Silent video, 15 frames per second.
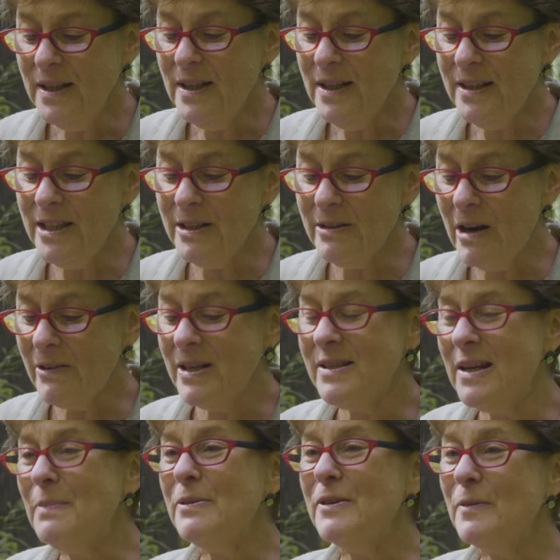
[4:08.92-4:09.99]
There are a
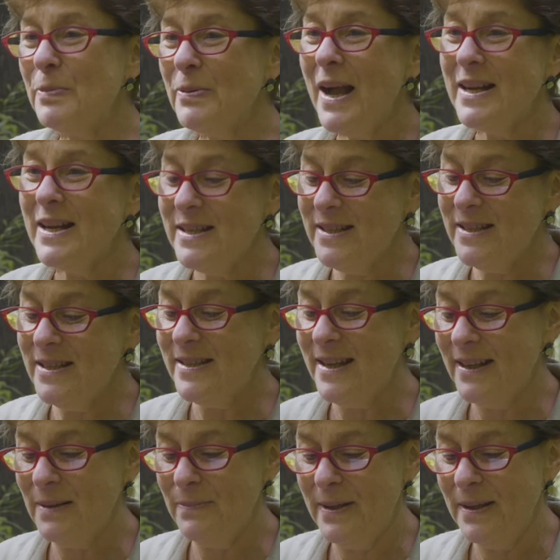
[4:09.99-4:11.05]
number of practices that
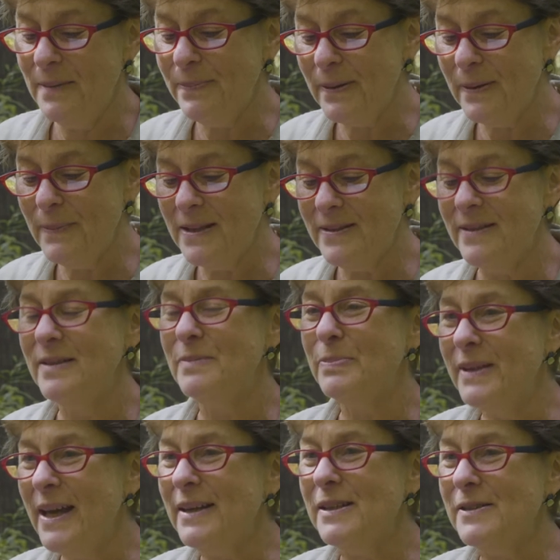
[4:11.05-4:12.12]
can be implemented in
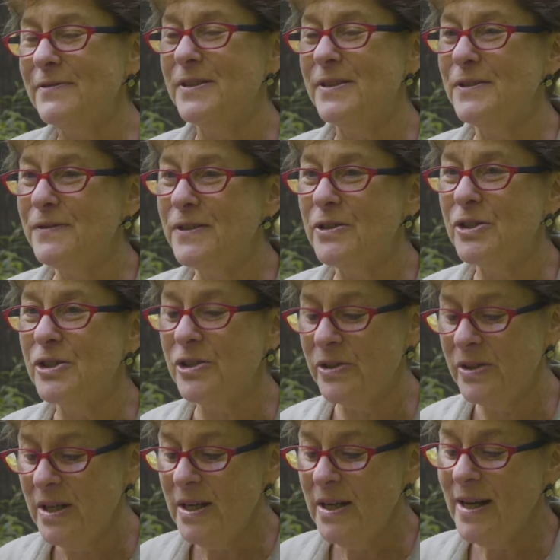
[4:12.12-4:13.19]
planning for the future,
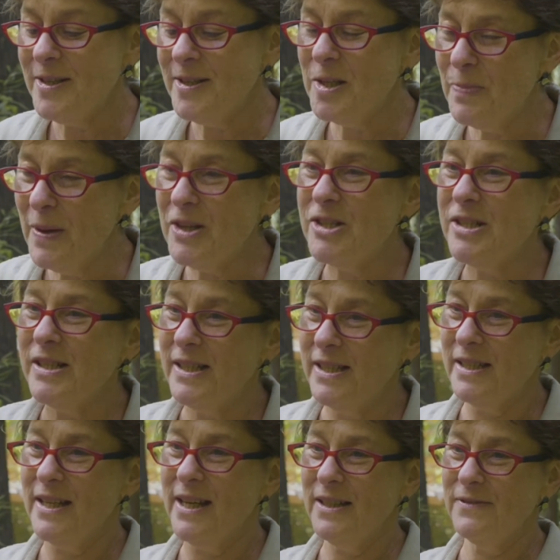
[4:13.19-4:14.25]
especially
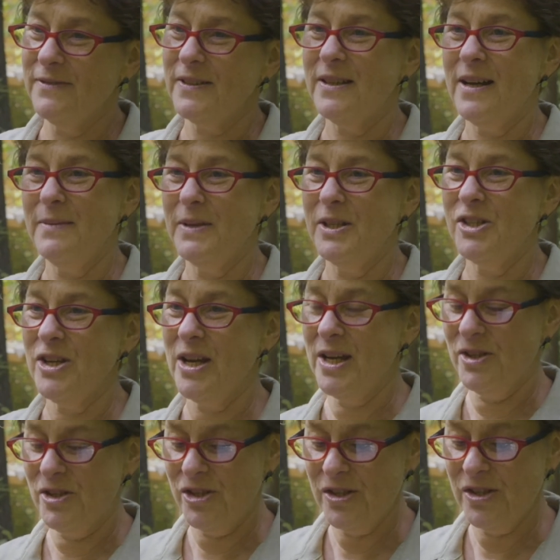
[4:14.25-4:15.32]
in light of climate
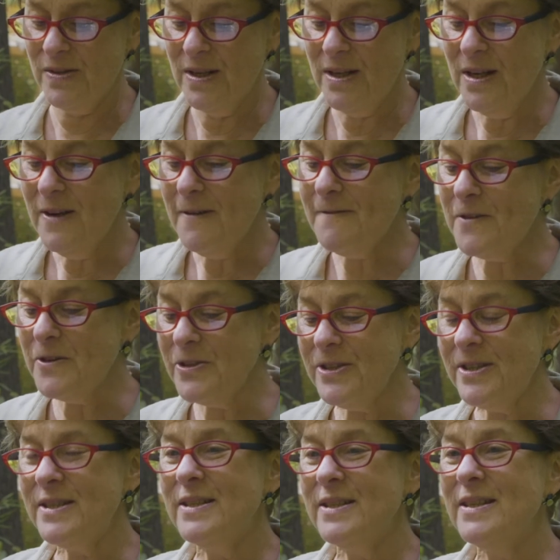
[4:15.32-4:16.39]
change.
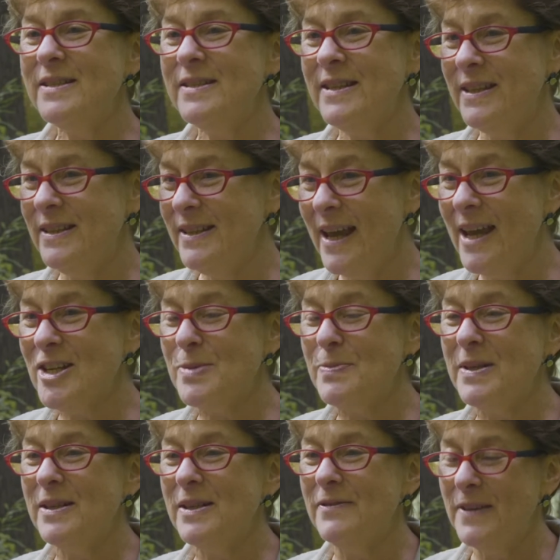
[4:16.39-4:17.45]
First is the
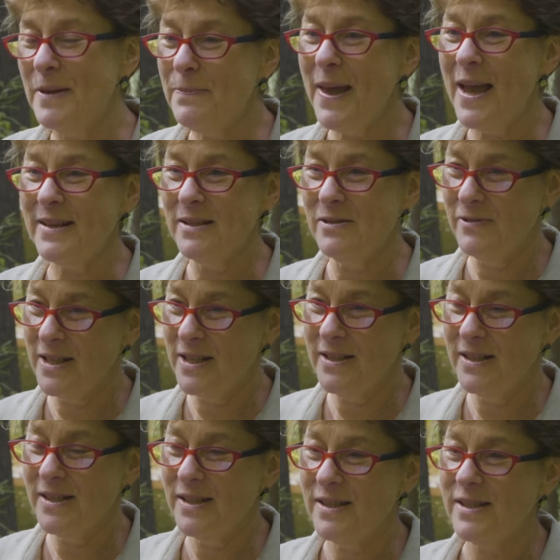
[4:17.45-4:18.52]
engagement of impacted
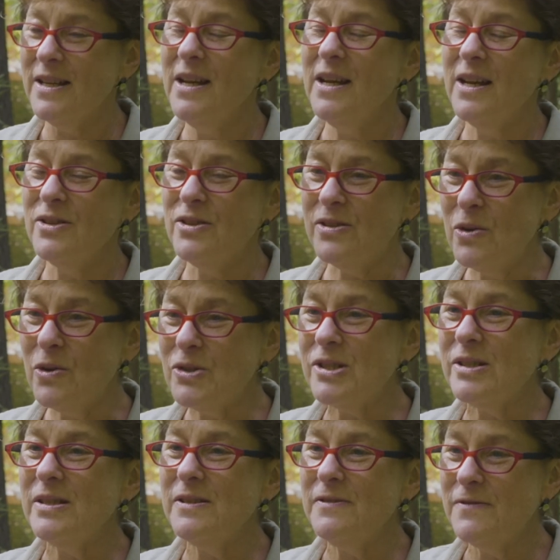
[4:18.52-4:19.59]
residents and
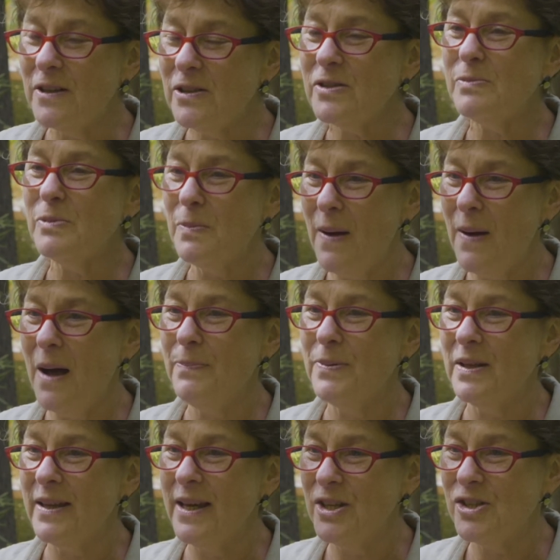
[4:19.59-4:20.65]
socially vulnerable
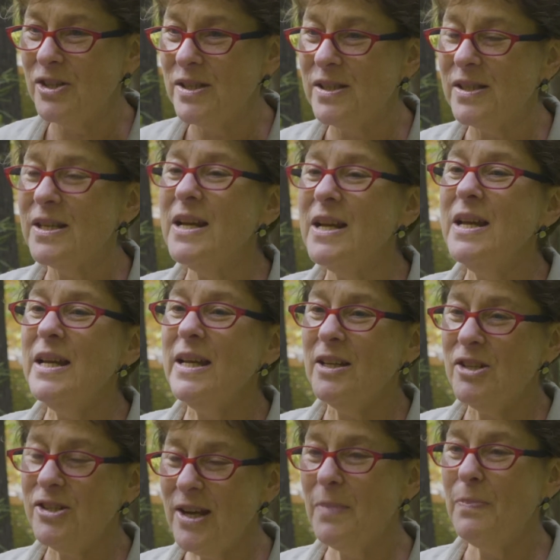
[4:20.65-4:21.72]
populations in
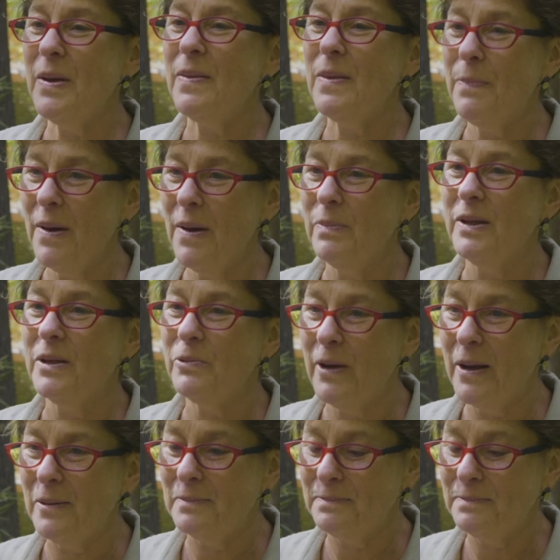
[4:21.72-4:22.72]
shaping the public realm.